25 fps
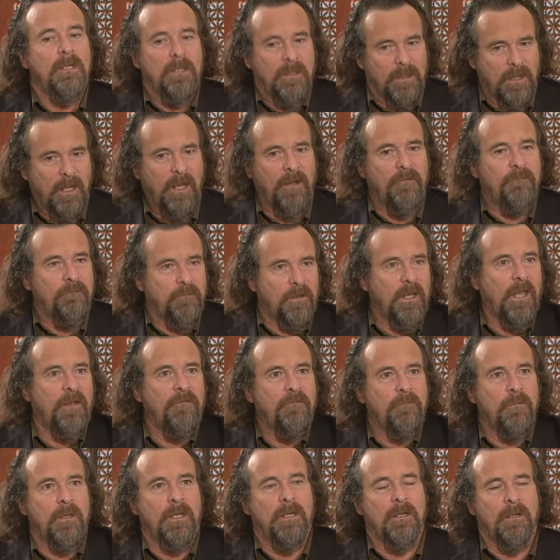
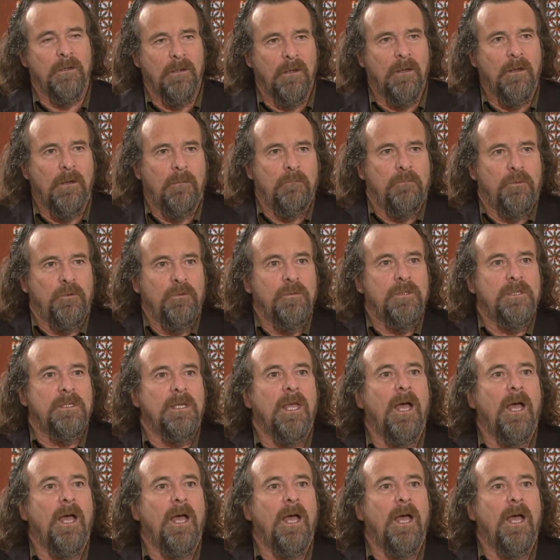gave me a boost